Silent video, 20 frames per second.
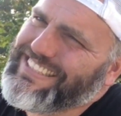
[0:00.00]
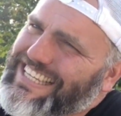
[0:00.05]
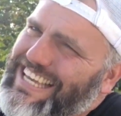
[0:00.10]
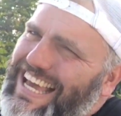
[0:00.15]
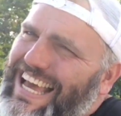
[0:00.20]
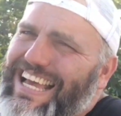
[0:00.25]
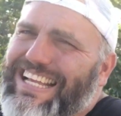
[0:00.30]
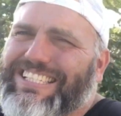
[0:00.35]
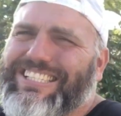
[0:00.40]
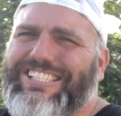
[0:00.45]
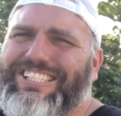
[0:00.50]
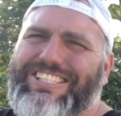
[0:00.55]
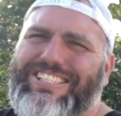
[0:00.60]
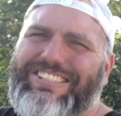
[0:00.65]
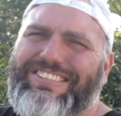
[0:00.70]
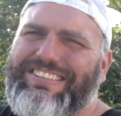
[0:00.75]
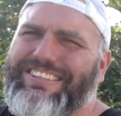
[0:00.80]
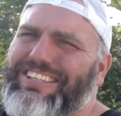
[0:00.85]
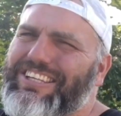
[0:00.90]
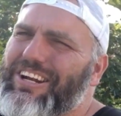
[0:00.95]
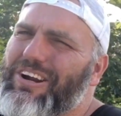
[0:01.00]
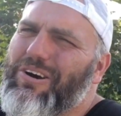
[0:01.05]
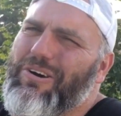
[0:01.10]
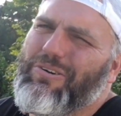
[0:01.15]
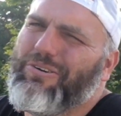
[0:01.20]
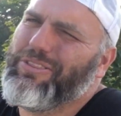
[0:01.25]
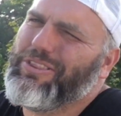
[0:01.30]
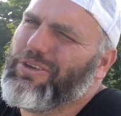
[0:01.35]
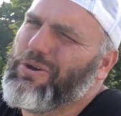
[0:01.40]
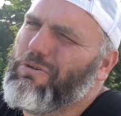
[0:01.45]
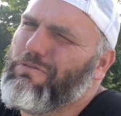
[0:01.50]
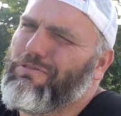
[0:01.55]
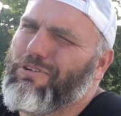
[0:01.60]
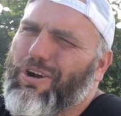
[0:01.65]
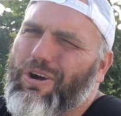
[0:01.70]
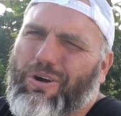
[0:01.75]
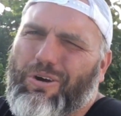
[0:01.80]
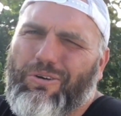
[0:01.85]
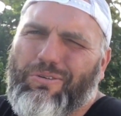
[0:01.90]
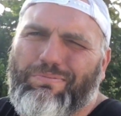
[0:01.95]
That's, in the
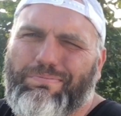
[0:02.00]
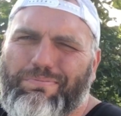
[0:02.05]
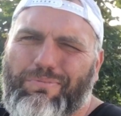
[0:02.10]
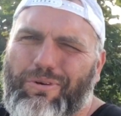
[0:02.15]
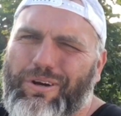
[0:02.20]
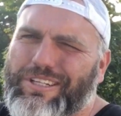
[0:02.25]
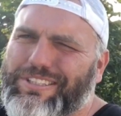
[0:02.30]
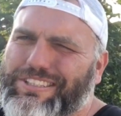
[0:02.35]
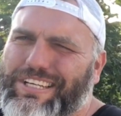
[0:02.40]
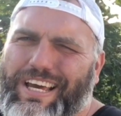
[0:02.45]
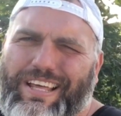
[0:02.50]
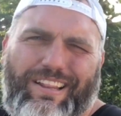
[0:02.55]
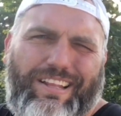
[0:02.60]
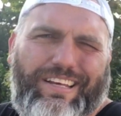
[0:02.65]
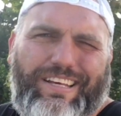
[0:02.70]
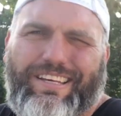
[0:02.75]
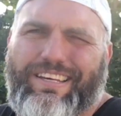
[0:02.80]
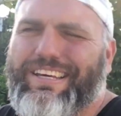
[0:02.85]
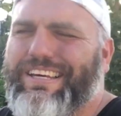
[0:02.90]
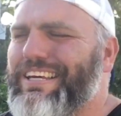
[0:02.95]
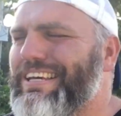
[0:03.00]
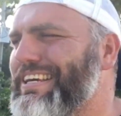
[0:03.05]
overall, what is that, like,